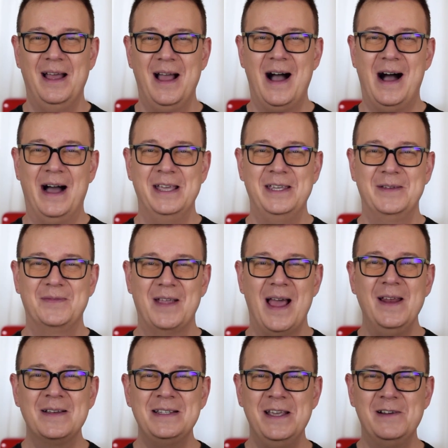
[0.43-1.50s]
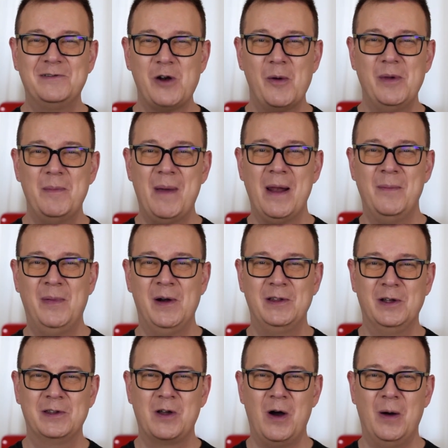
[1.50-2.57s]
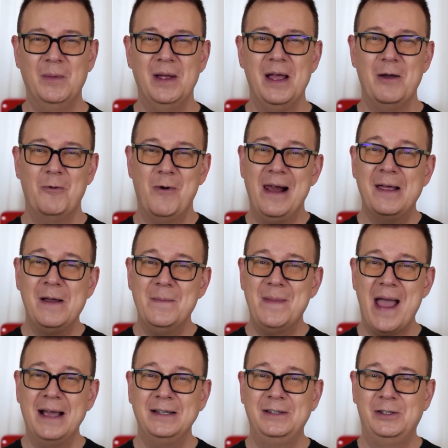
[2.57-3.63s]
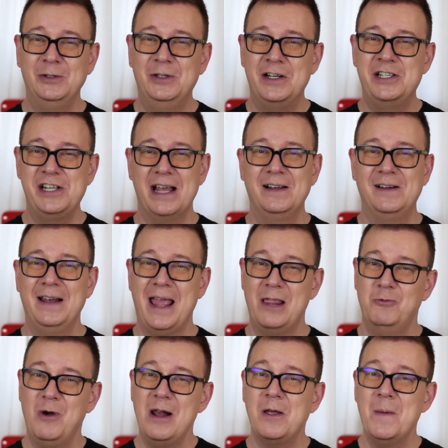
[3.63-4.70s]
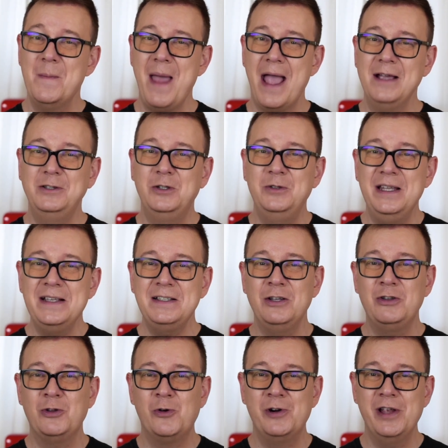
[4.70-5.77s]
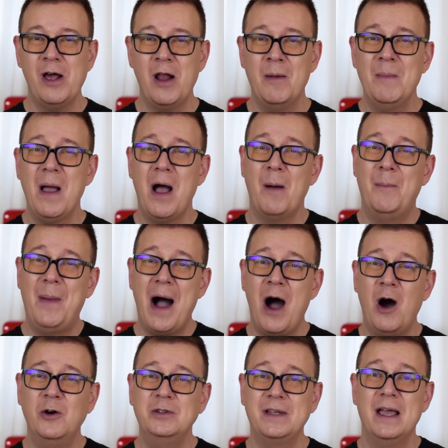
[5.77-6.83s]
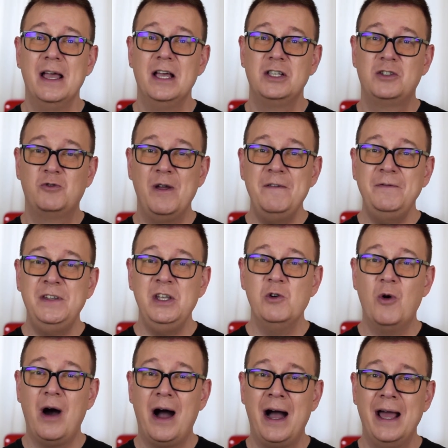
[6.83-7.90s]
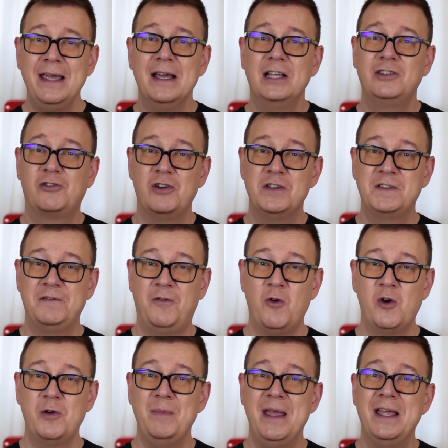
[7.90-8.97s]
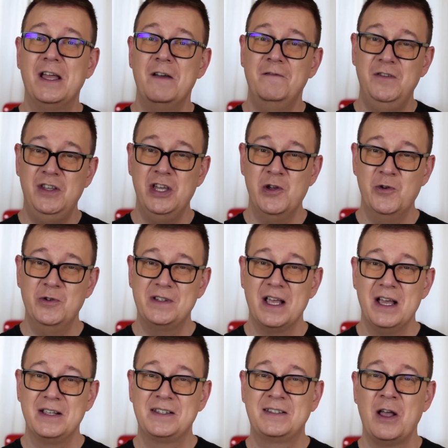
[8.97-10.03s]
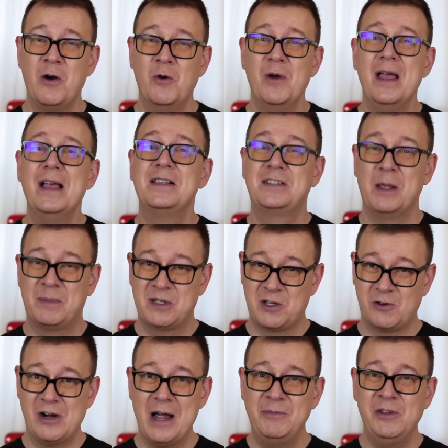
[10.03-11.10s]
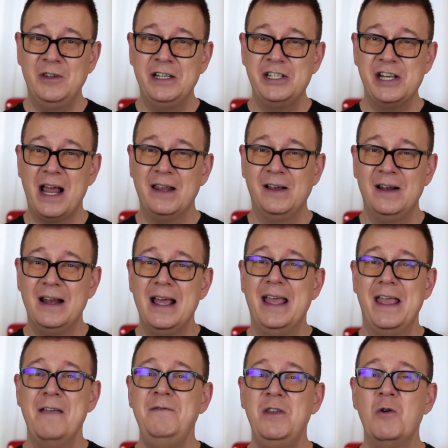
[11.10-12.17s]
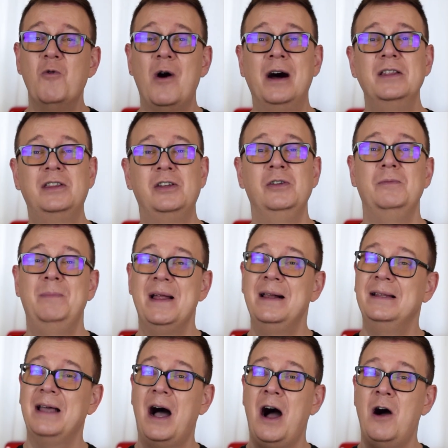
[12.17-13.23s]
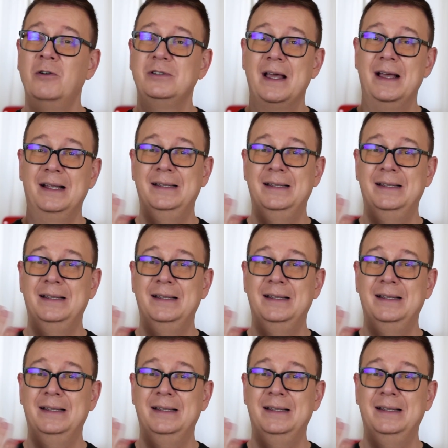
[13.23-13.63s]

Hi, Alex here from Rebeloper.com. Welcome back to the channel and welcome back to this tutorial about Swift UI transforming views. So subscribe to the channel if you want to build out